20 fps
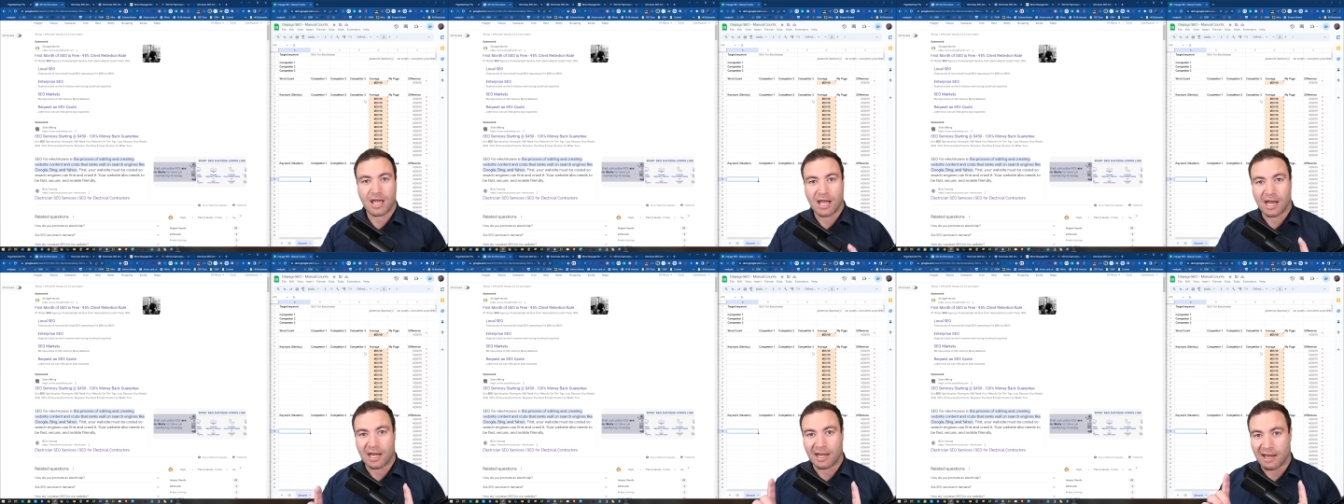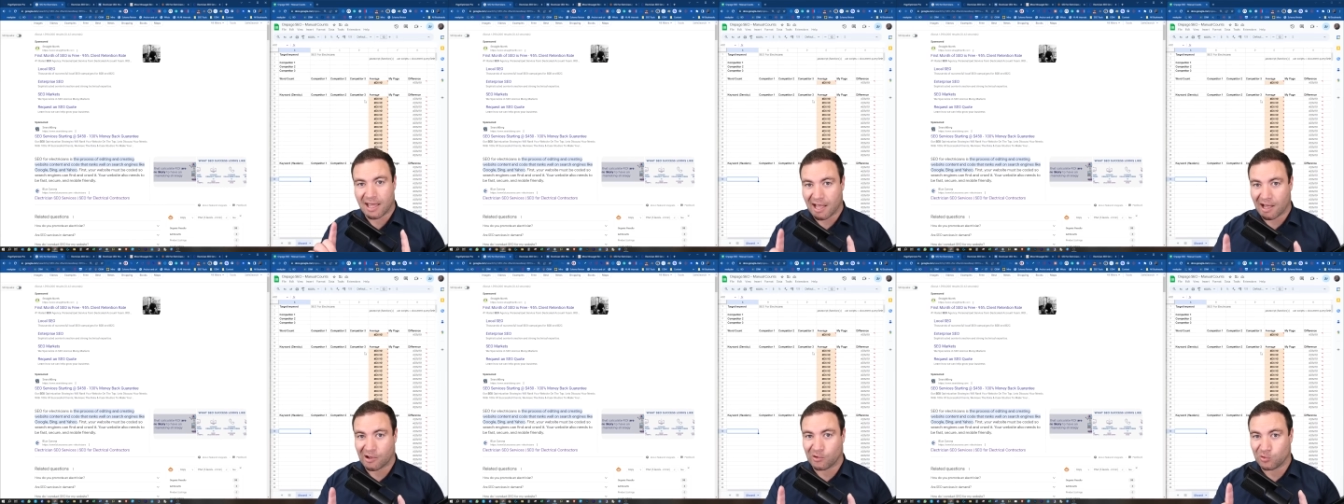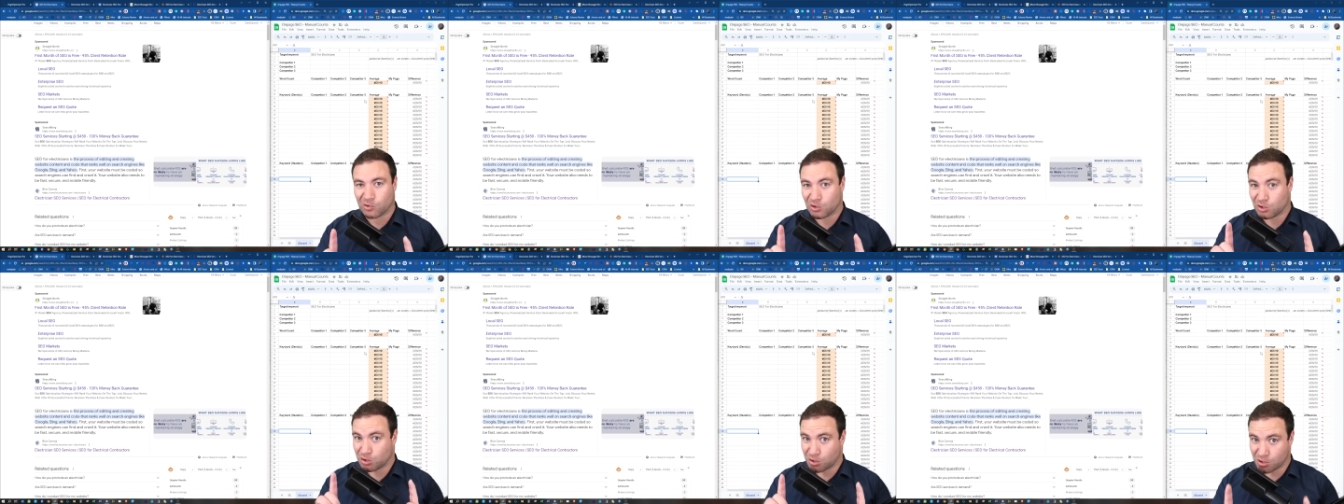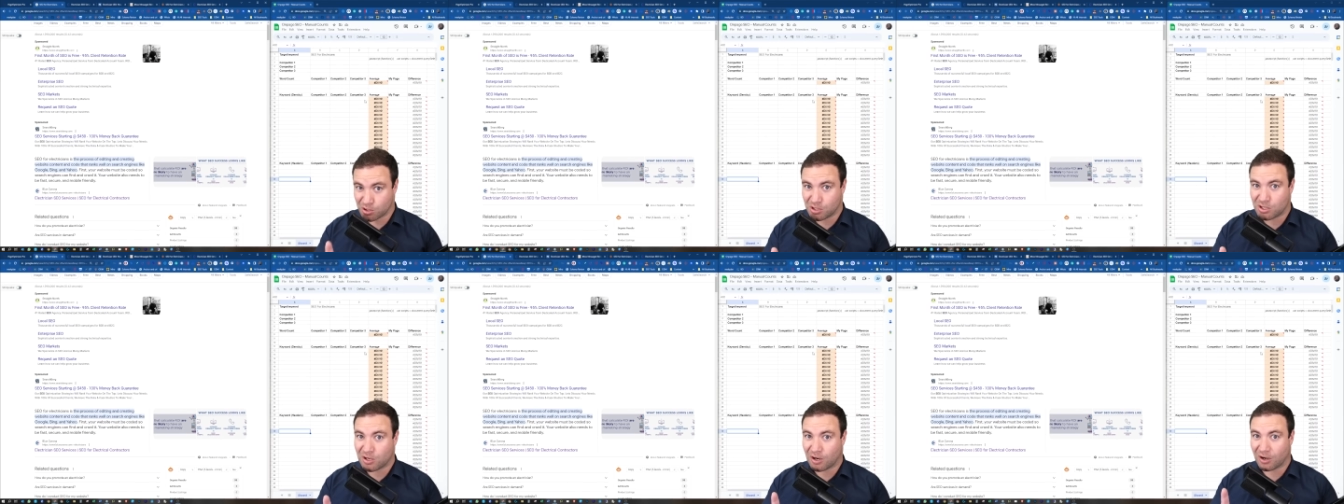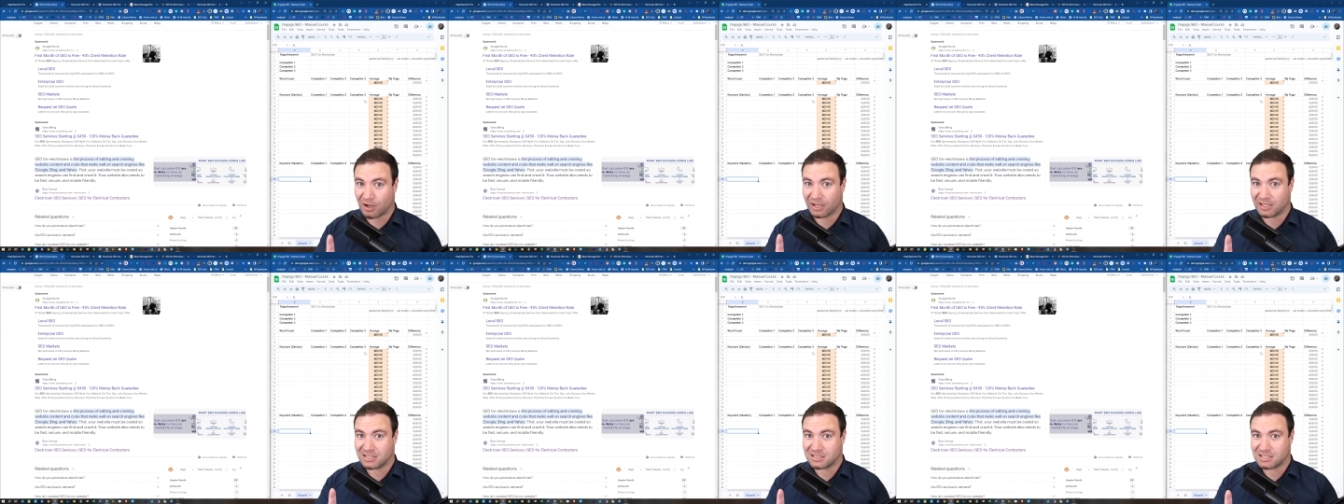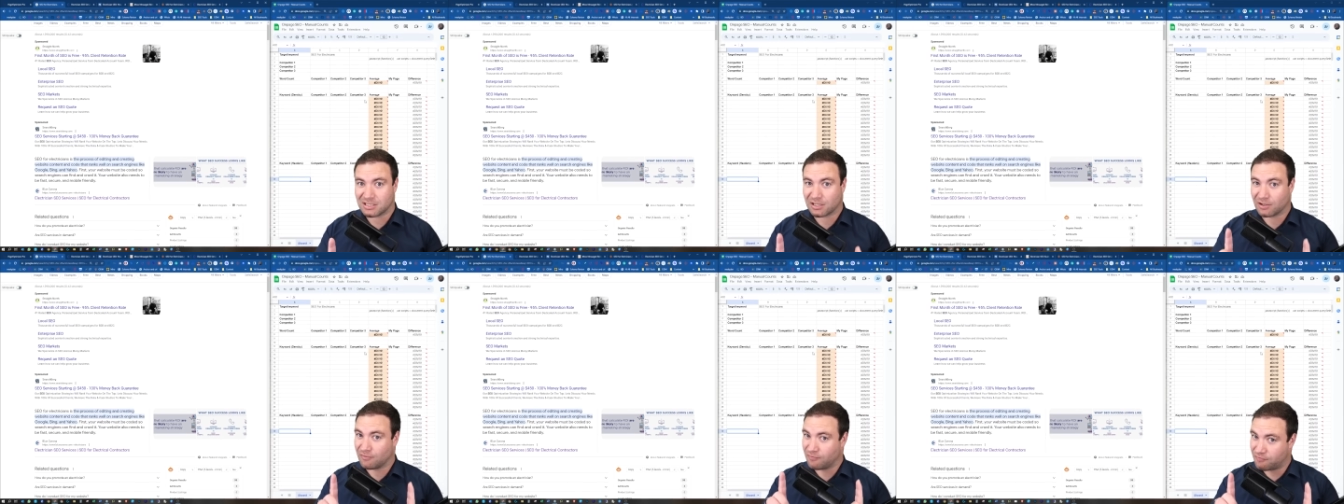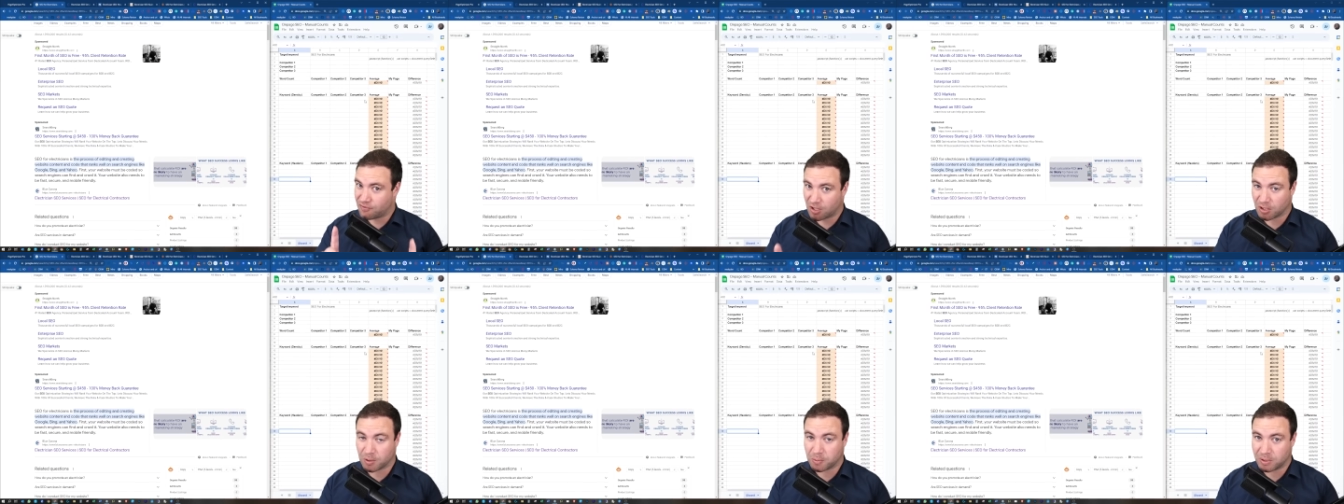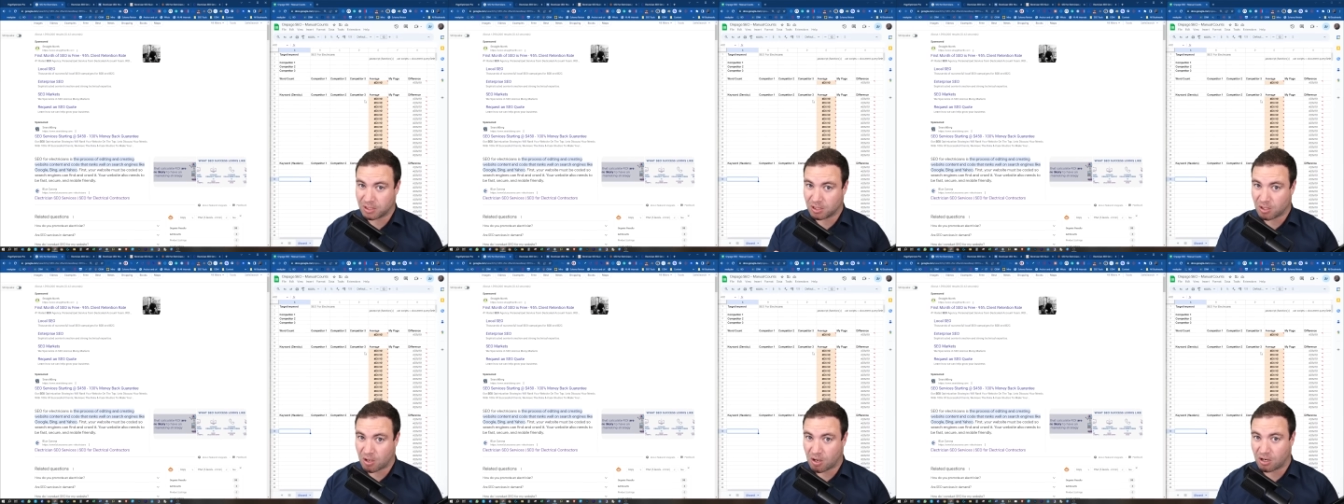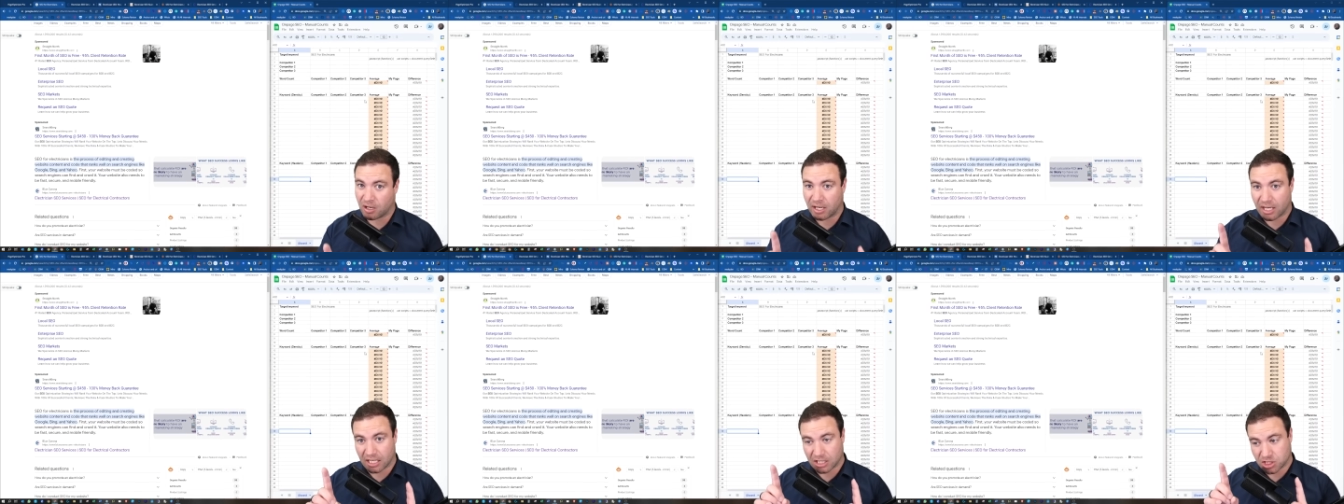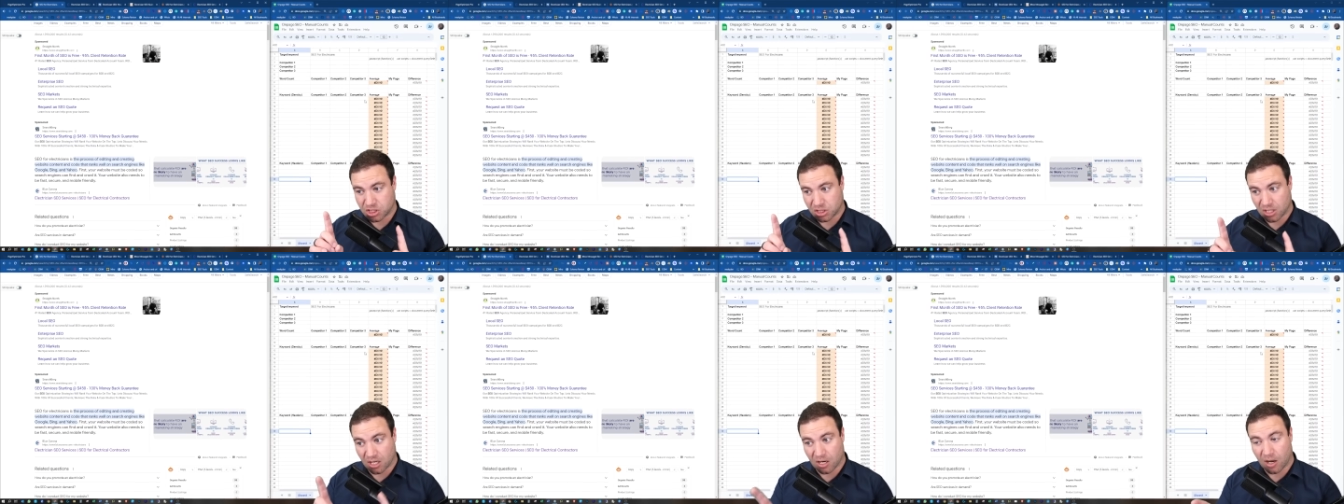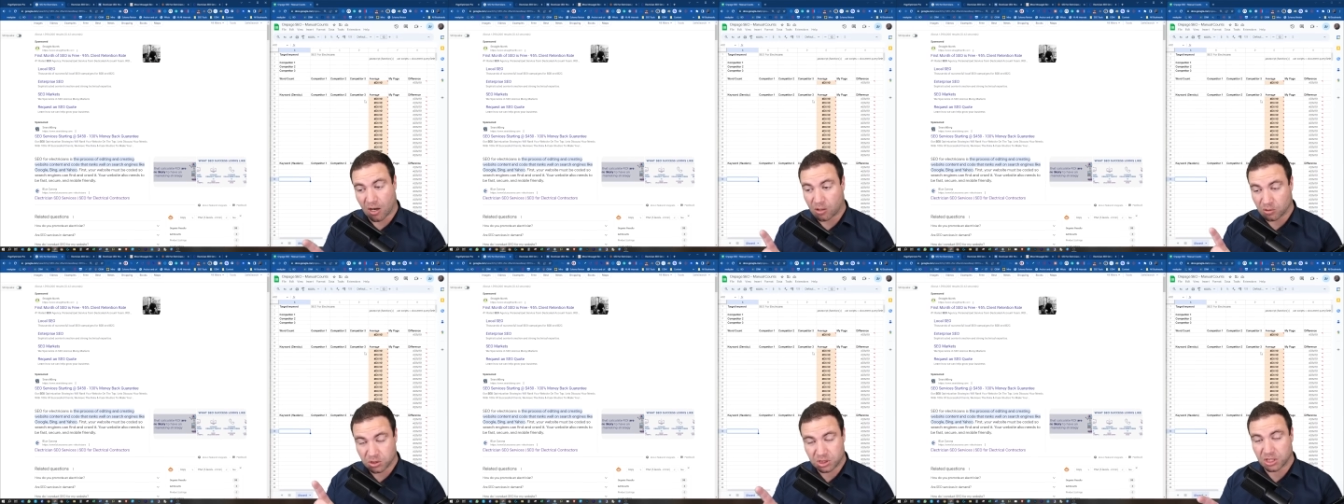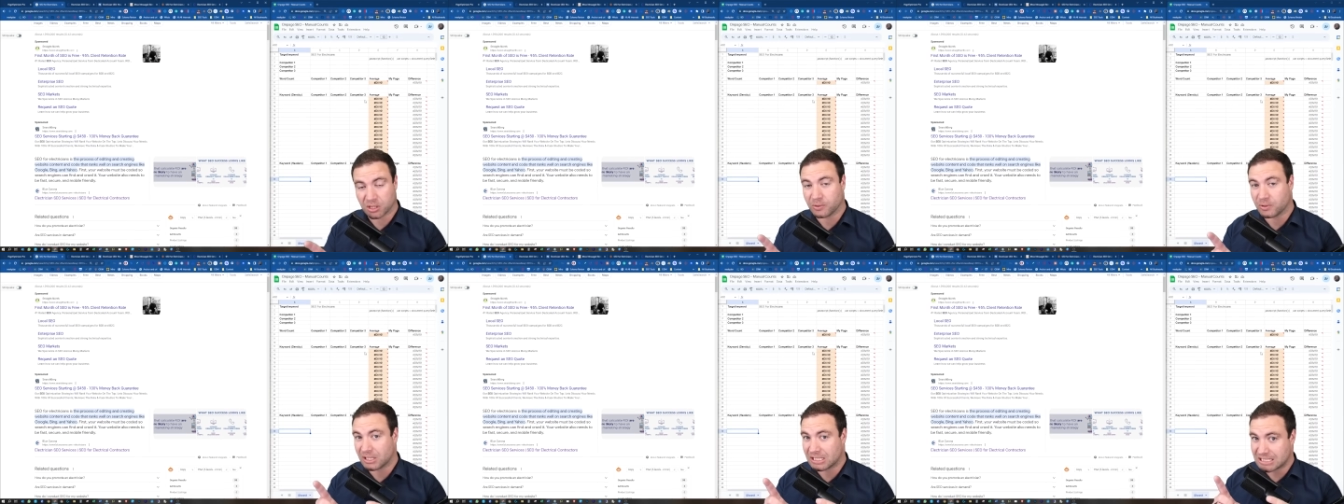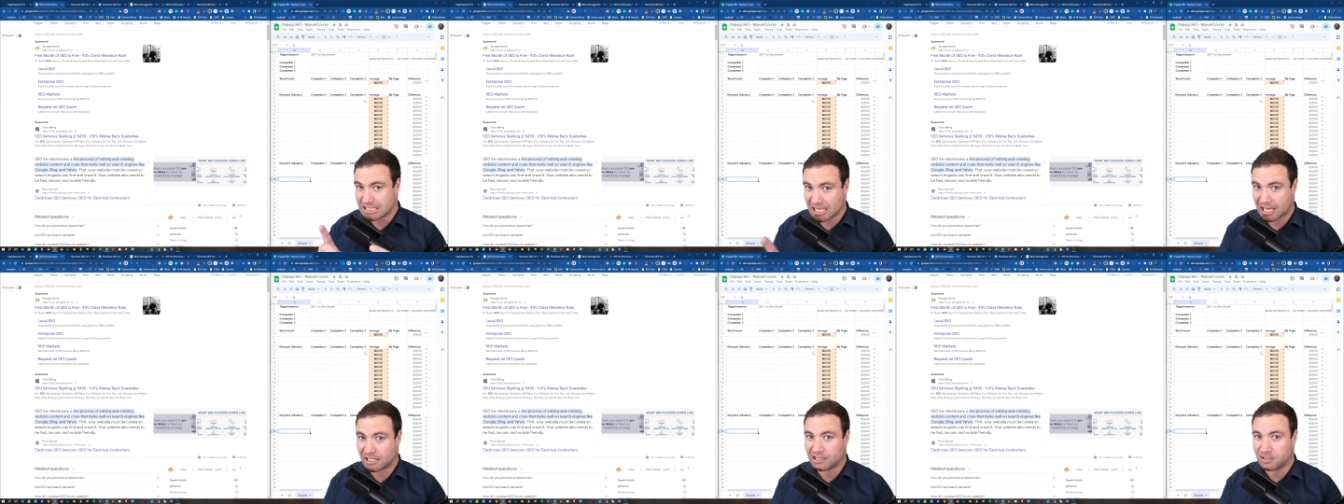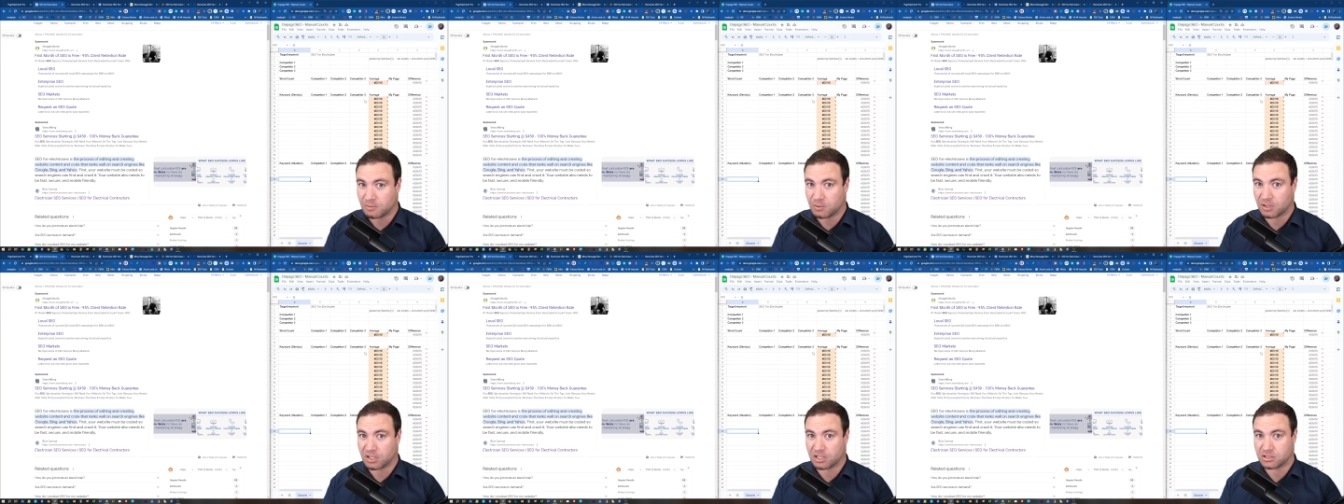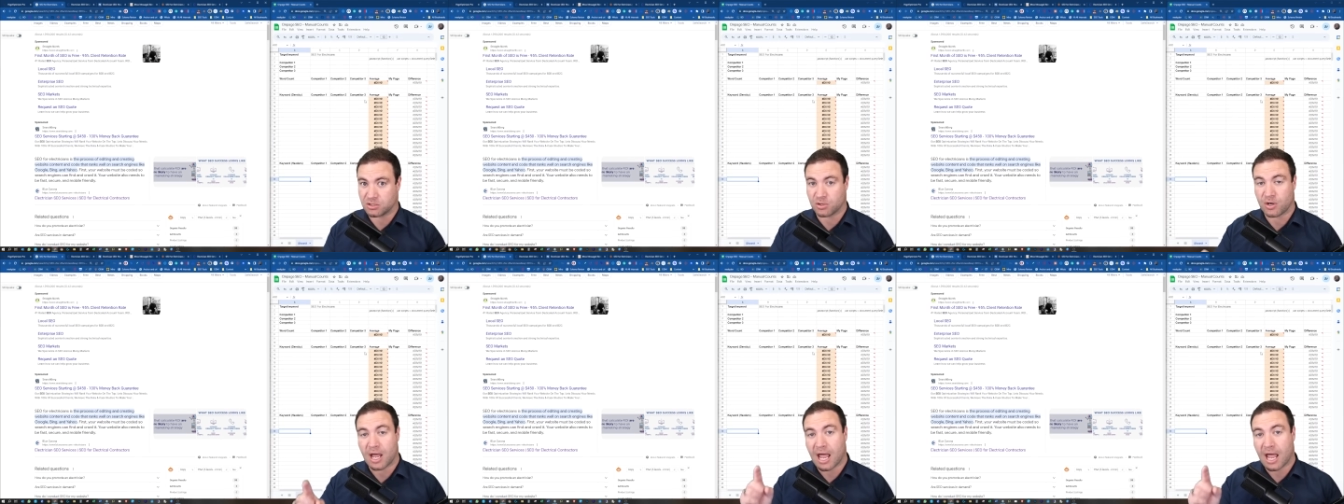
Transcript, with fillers: Now, you guys can follow along and show, I'll show exactly what I do,